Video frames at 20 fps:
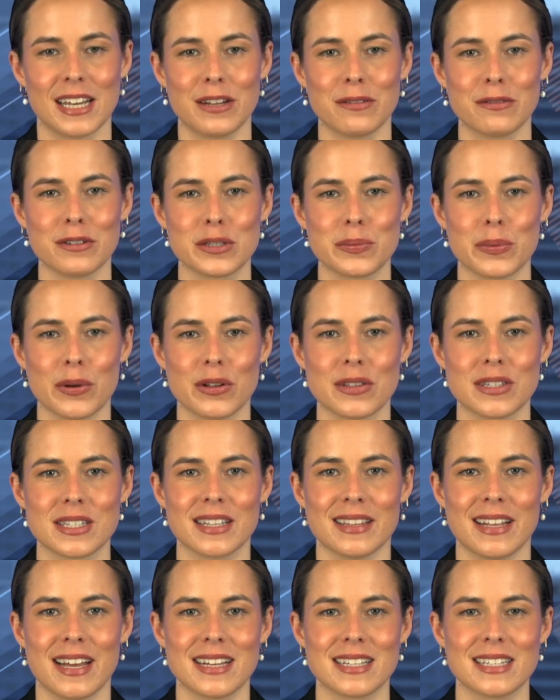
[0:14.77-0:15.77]
In
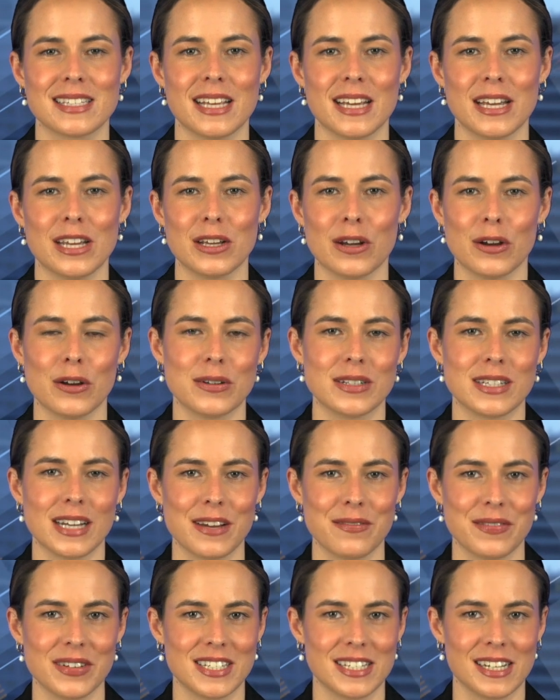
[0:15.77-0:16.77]
response, Lake CEO
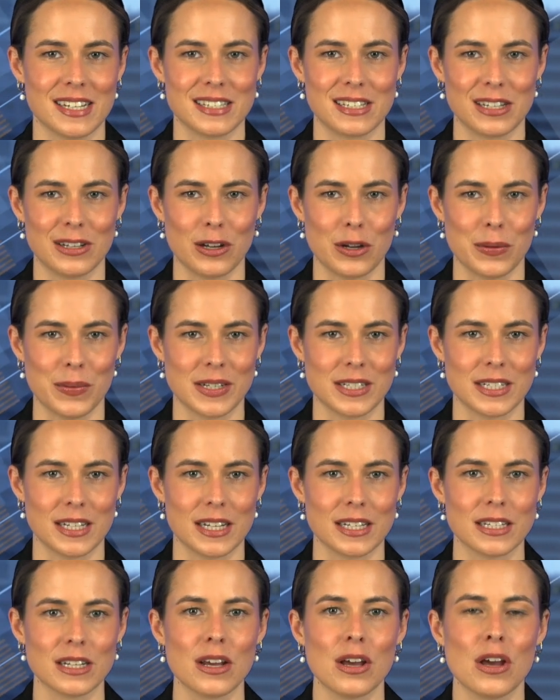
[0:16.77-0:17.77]
David Dixon
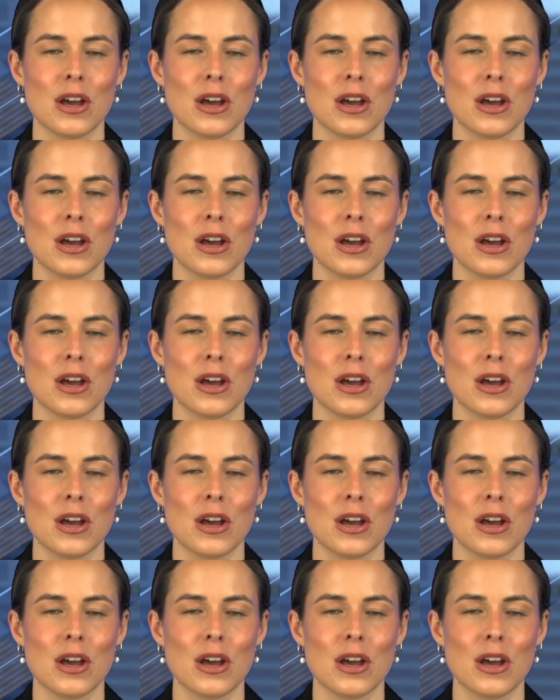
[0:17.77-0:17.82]
commented,